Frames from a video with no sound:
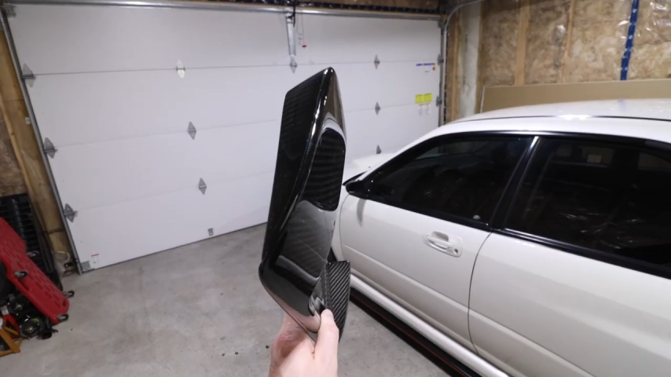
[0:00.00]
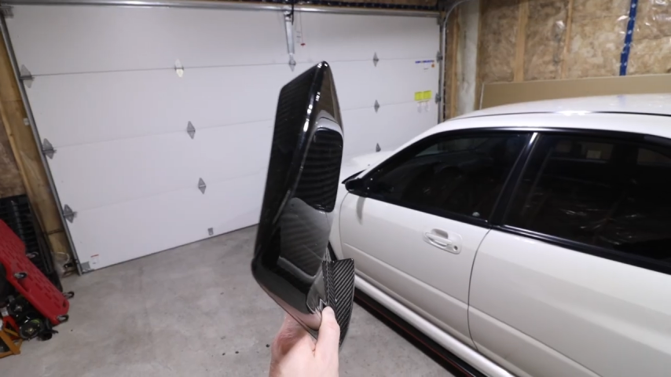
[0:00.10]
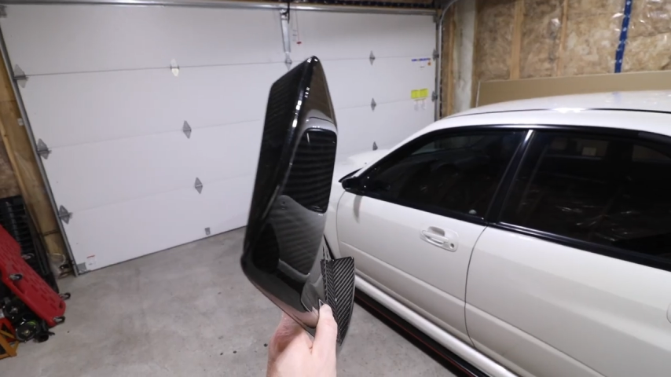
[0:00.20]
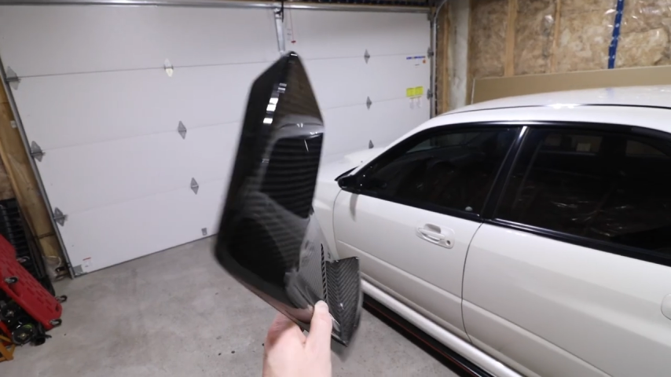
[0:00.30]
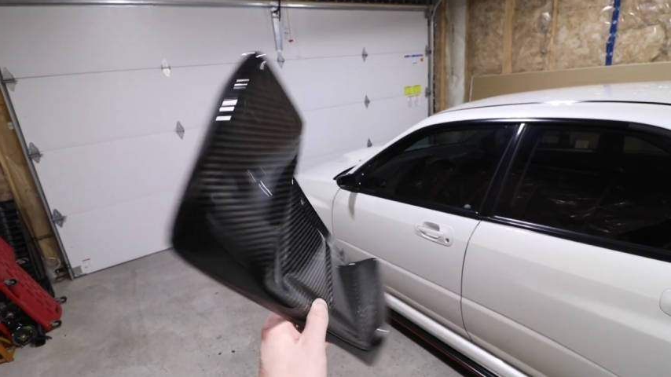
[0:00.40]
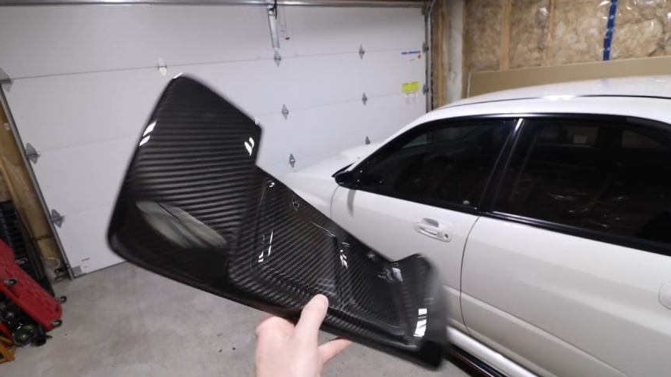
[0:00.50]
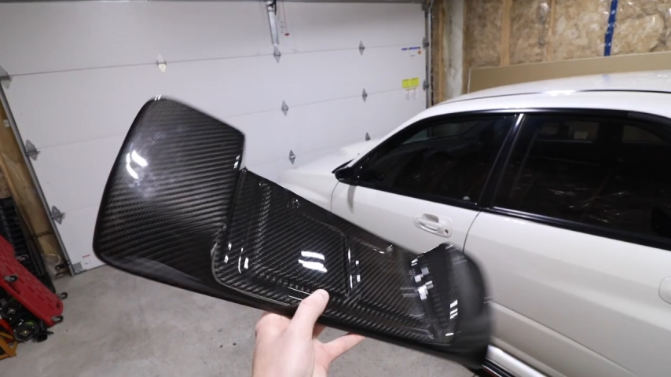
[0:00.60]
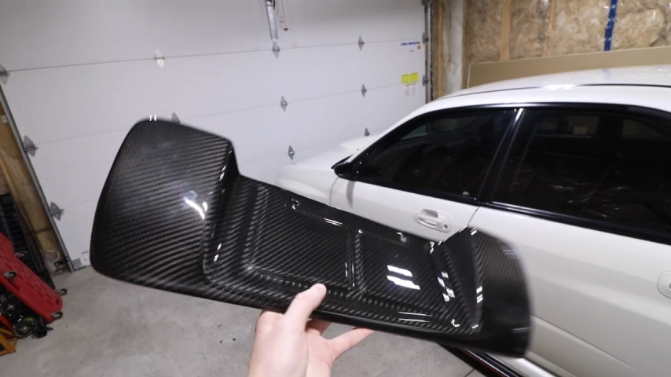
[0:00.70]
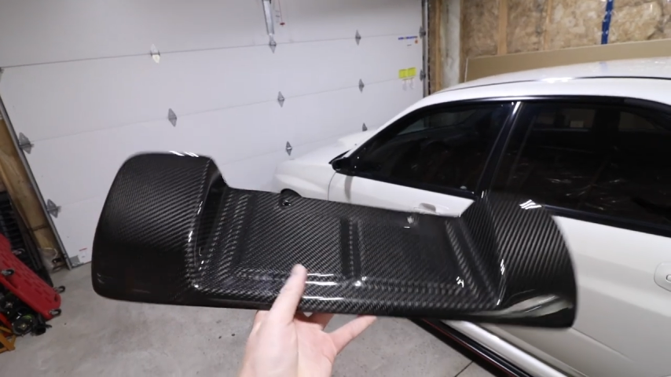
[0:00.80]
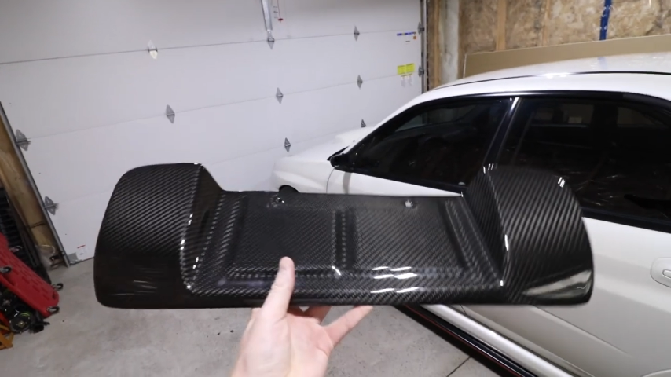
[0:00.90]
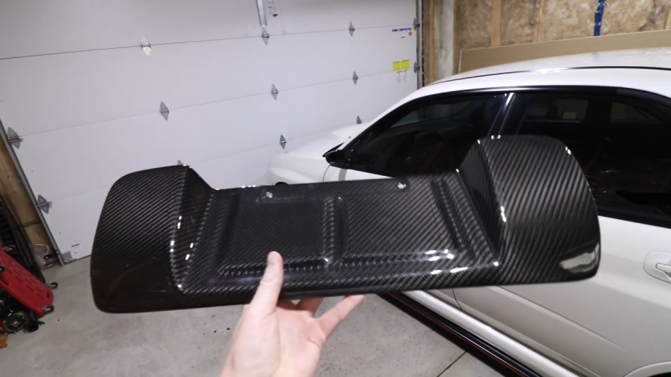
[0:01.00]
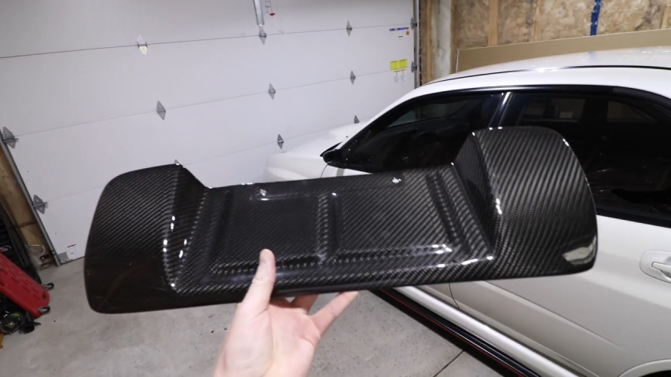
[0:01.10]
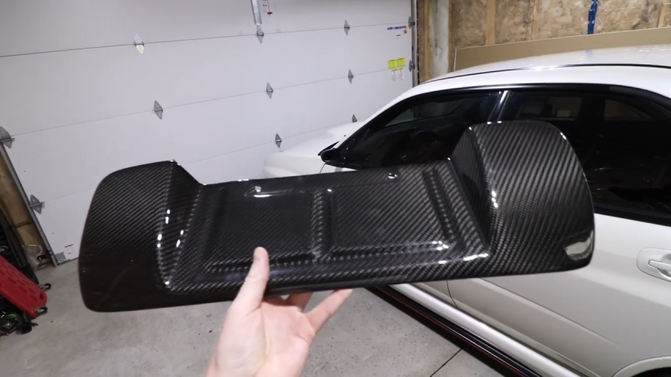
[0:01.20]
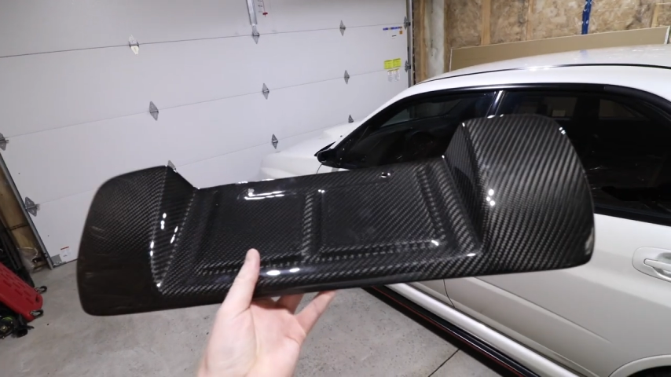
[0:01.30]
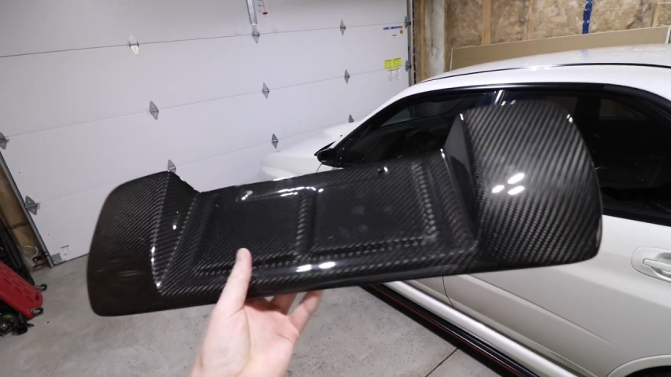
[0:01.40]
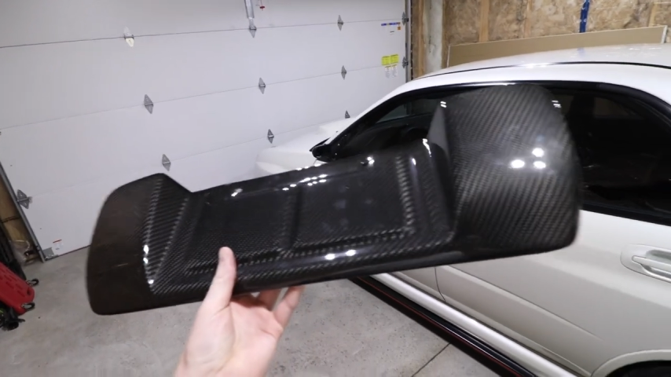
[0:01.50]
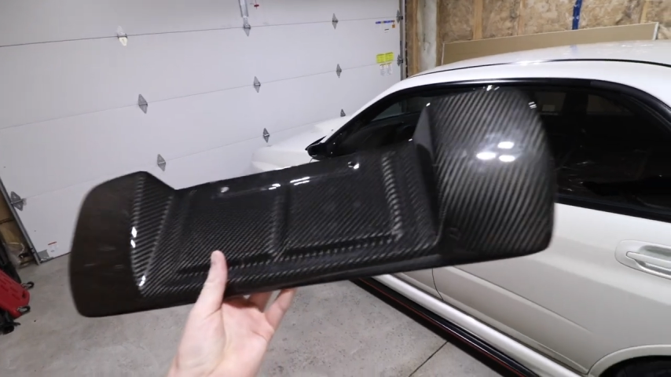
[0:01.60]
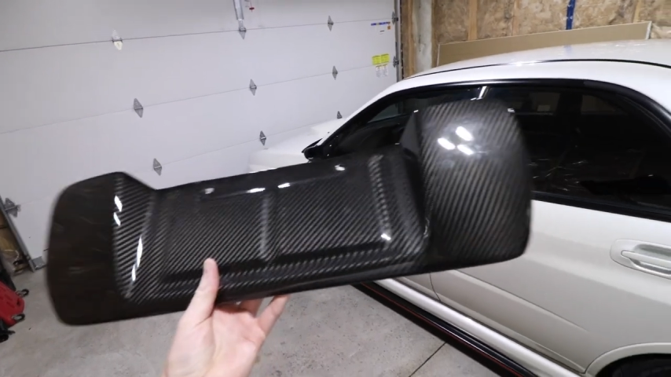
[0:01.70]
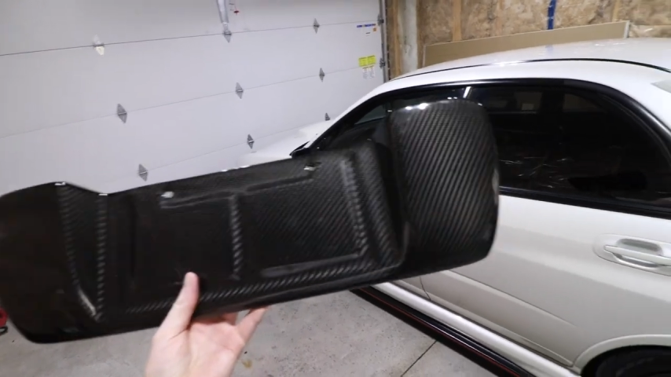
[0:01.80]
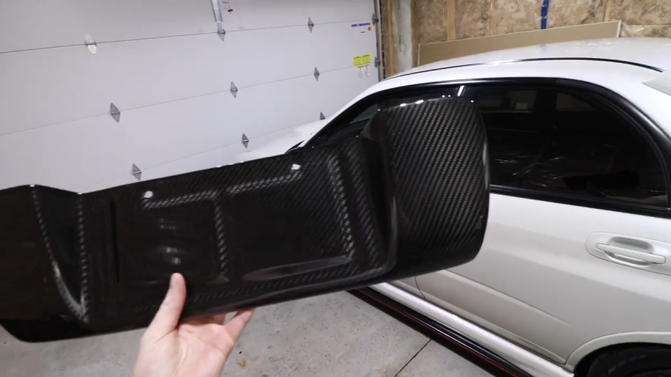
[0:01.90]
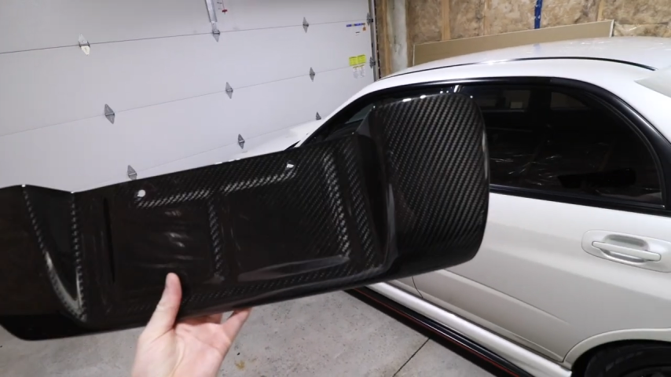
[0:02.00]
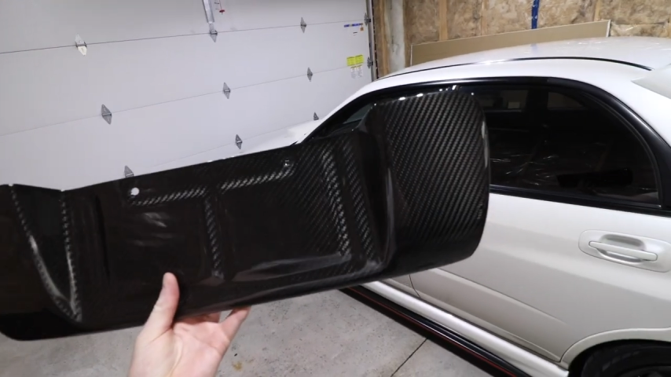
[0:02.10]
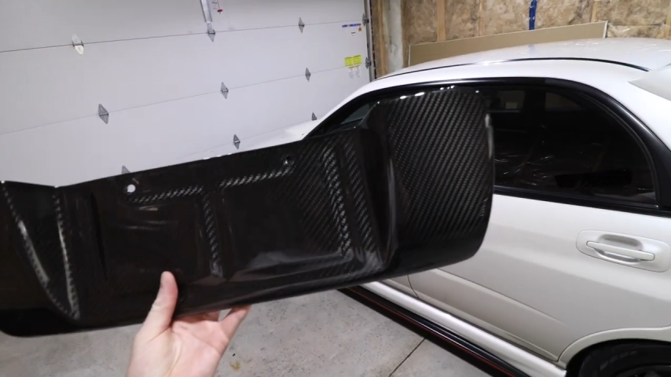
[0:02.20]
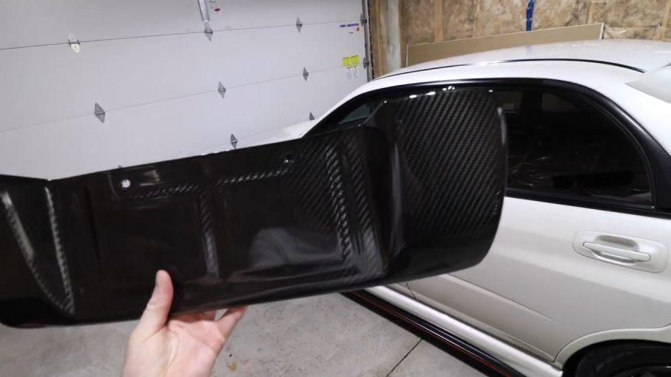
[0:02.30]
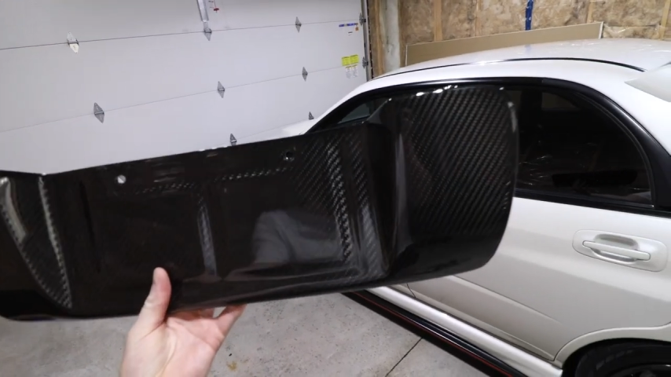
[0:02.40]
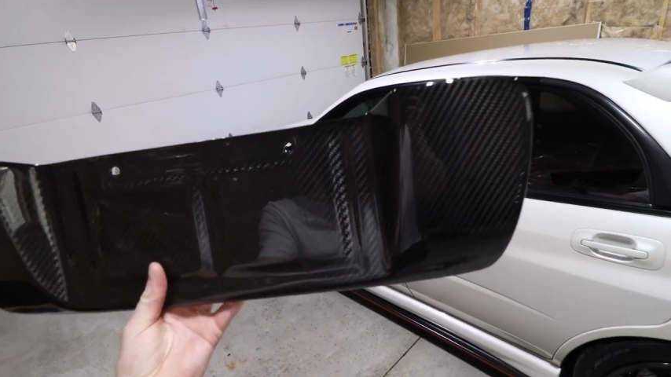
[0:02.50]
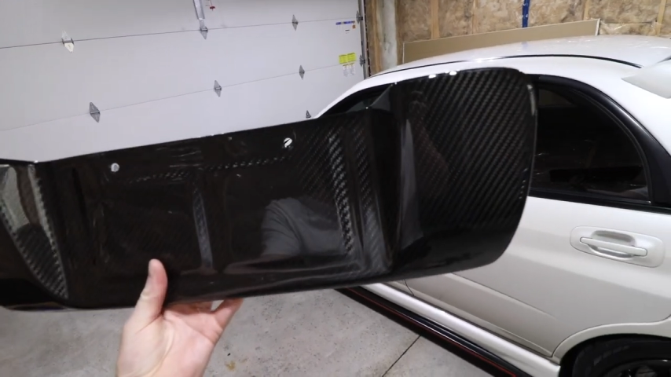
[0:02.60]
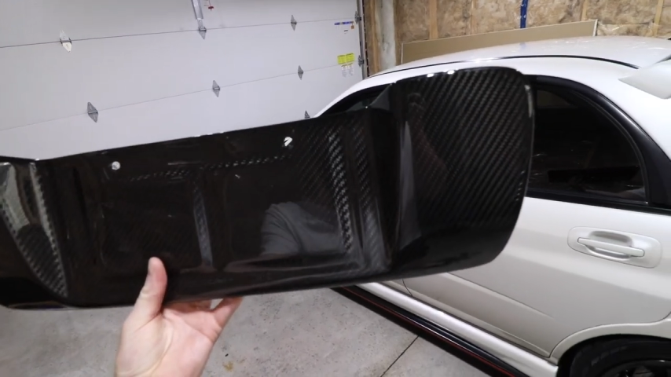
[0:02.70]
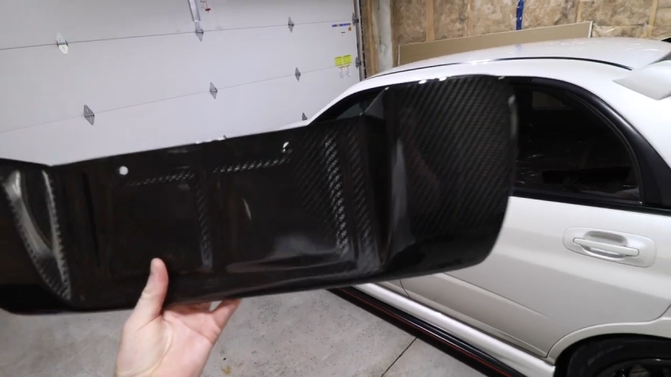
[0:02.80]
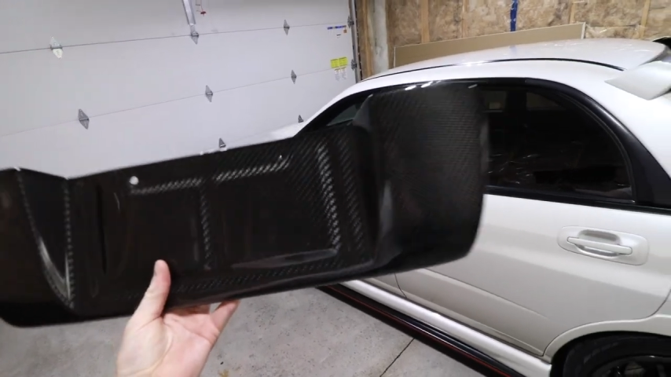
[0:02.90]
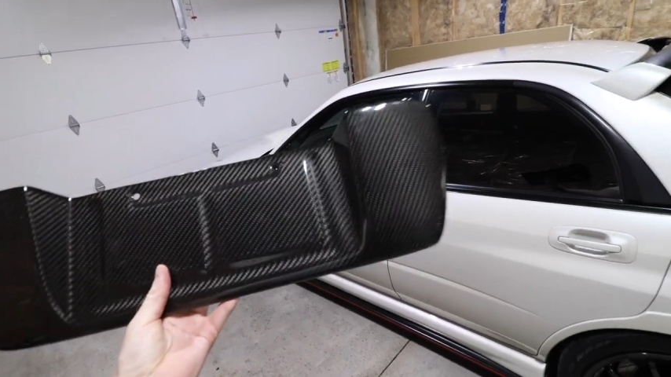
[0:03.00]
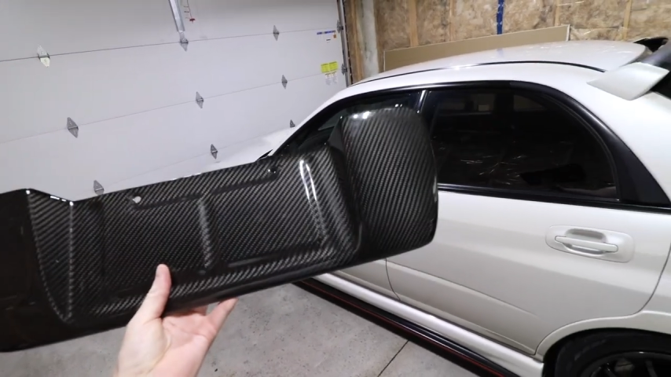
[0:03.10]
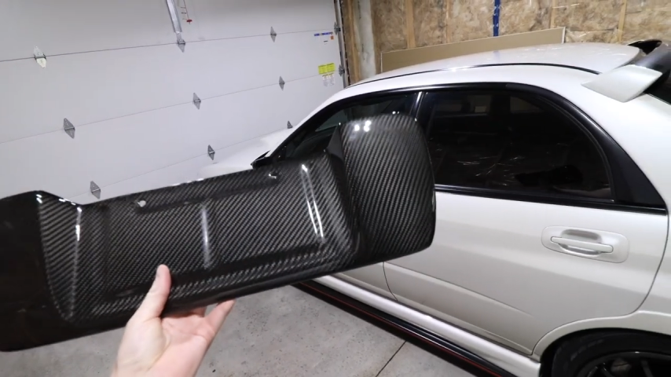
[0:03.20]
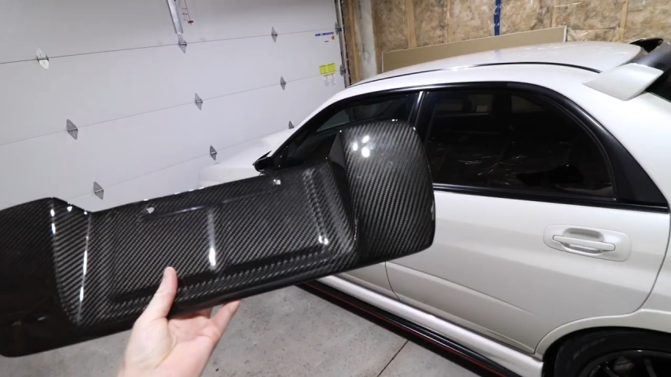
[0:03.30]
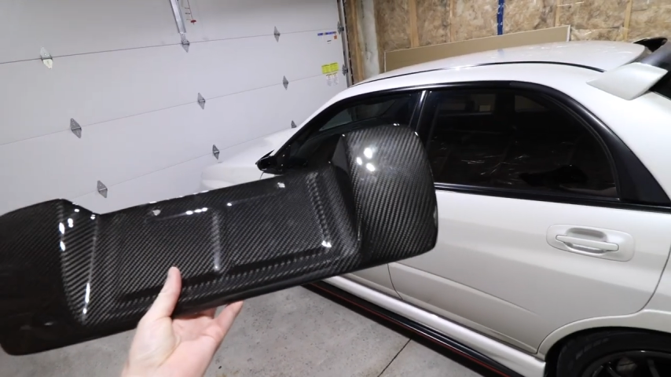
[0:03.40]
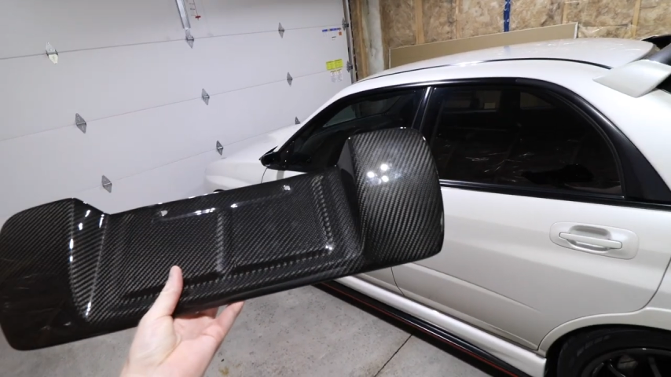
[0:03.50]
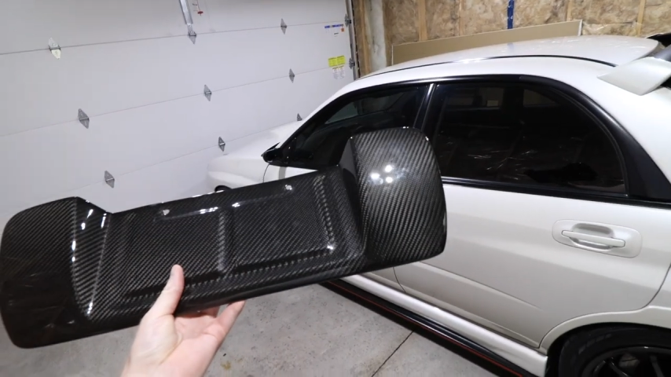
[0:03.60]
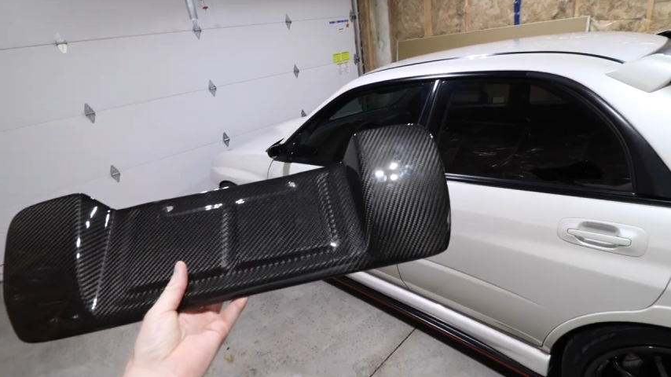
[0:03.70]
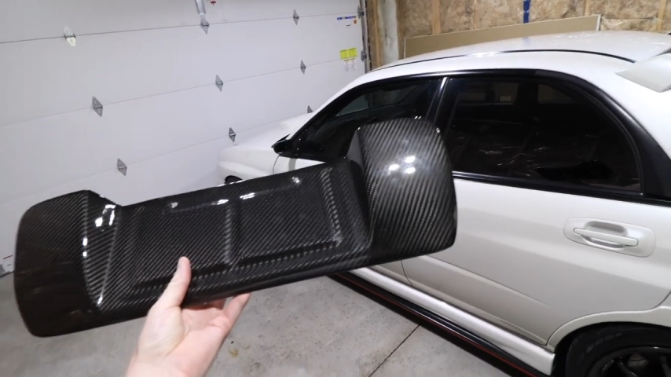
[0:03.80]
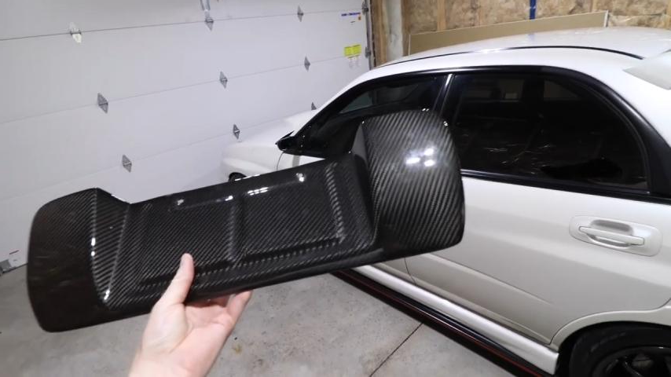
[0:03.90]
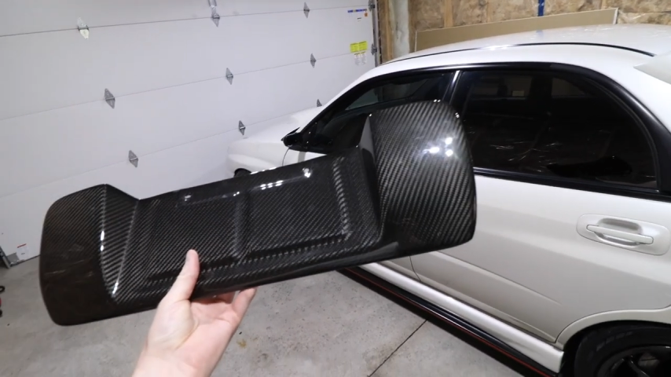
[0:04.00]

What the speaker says: Nobody's mouth can be seen.